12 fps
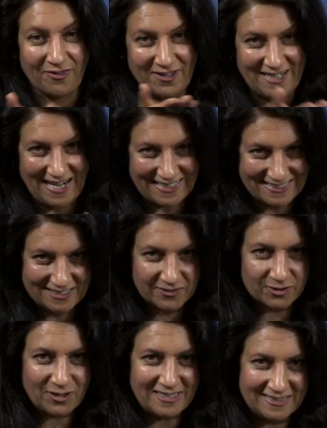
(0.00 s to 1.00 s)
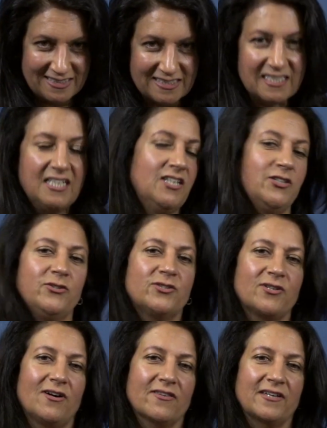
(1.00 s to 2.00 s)
than the negative stresses, you
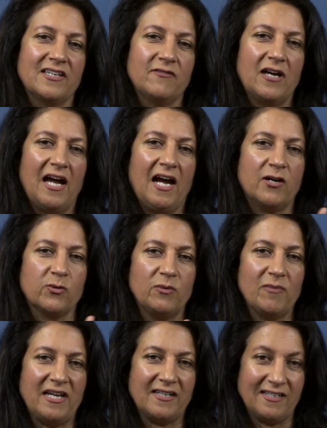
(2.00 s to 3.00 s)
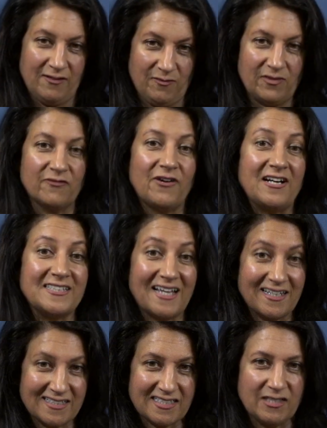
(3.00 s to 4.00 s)
start thinking of it, how do we make it the
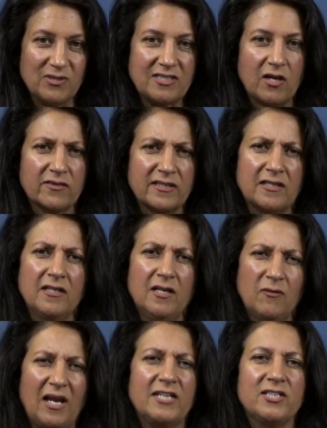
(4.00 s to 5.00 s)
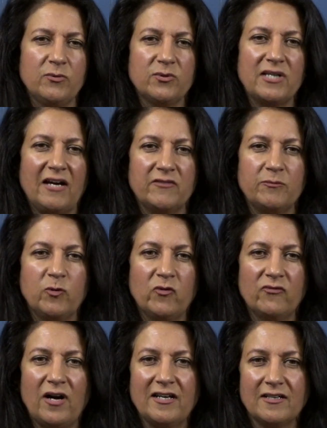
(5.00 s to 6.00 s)
vitality? And we start thinking, well, actually, we would have a more
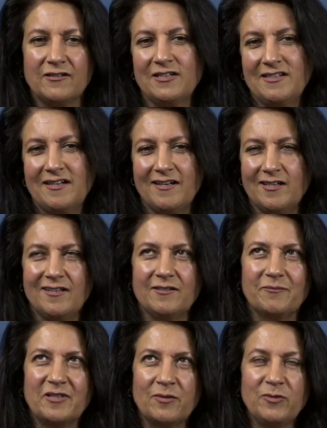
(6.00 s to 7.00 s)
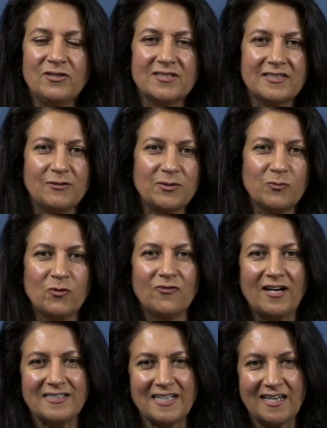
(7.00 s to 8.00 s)
a community with more
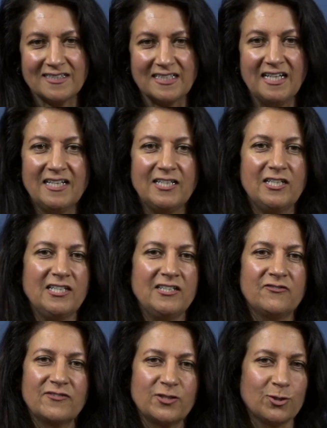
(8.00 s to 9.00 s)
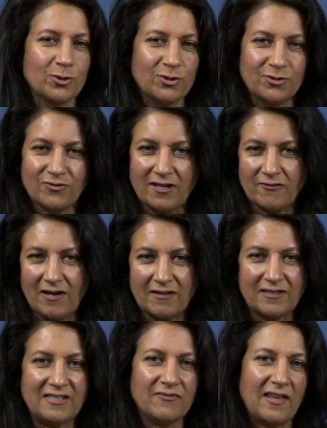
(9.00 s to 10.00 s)
vitality if the children could run around,
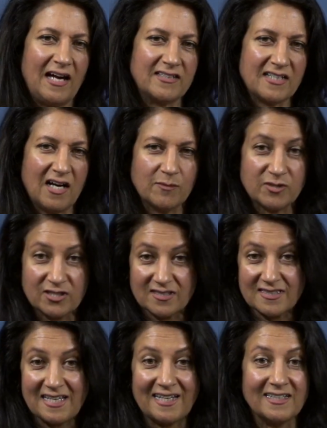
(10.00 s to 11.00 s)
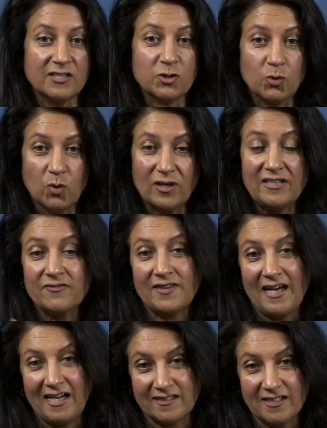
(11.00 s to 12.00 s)
if they had time to sing and talk, if they
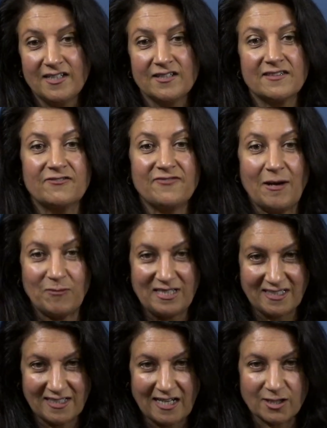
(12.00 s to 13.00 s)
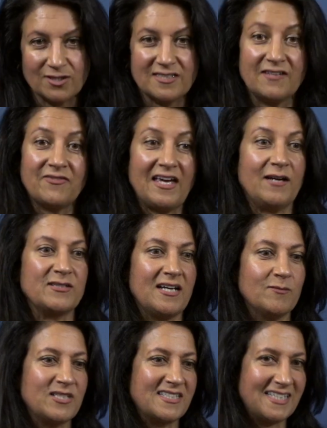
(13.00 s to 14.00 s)
had the family connections, if they had time
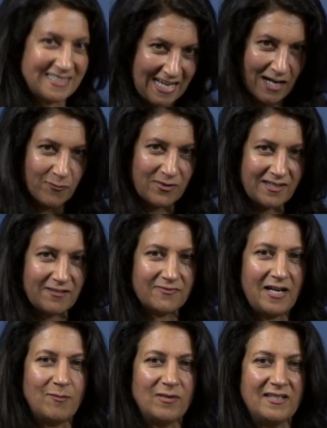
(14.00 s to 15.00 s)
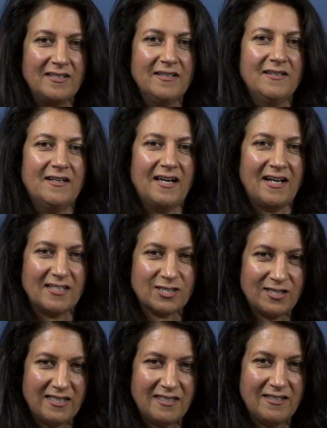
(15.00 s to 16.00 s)
to sit down with their family and
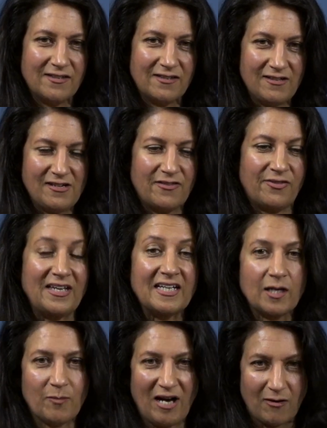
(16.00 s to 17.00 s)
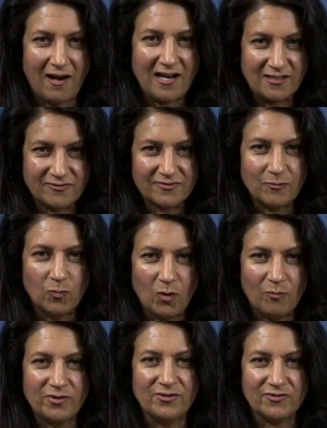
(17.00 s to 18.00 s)
actually think about life and what
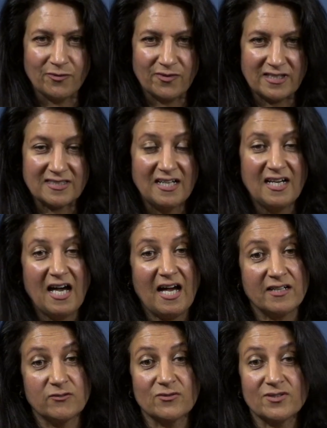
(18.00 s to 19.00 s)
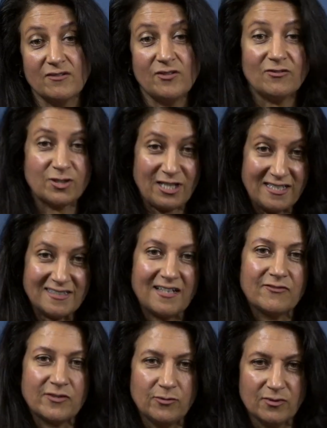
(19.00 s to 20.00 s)
beautiful things, and also not chase
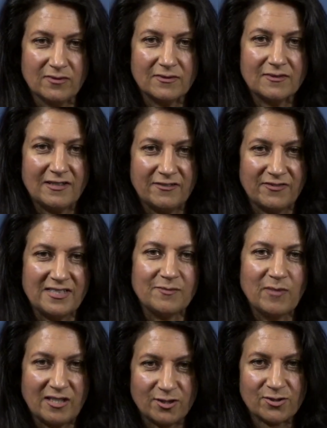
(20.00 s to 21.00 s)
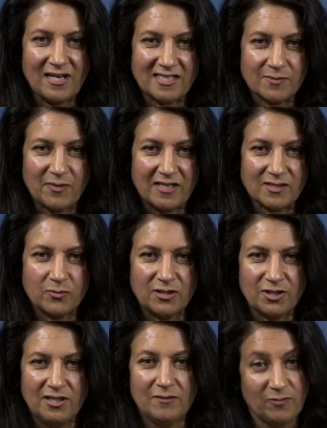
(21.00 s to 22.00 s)
after all of these monetary aspects, which
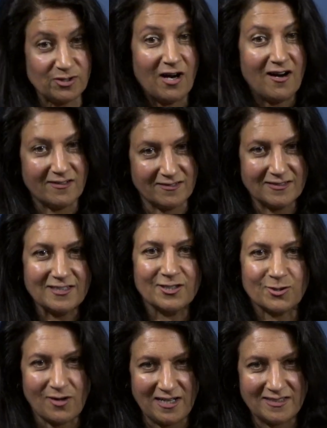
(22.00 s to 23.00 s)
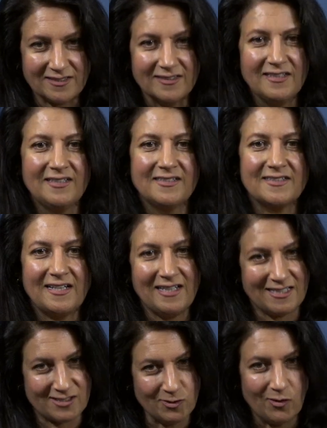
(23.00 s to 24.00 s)
Bhutan has tried to say,
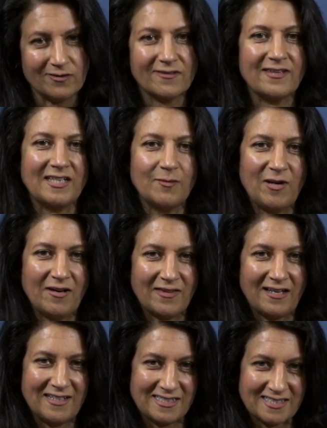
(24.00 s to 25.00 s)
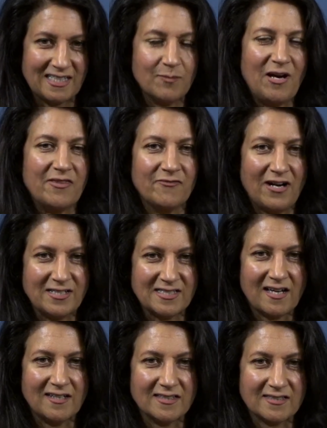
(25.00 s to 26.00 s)
let's not think about that, let's think about the
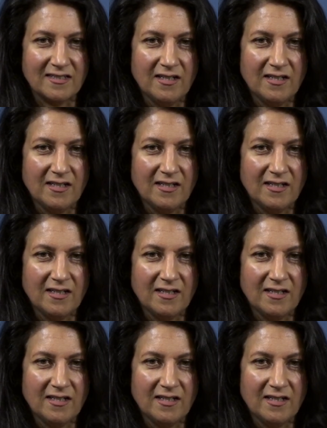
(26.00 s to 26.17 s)
vitality.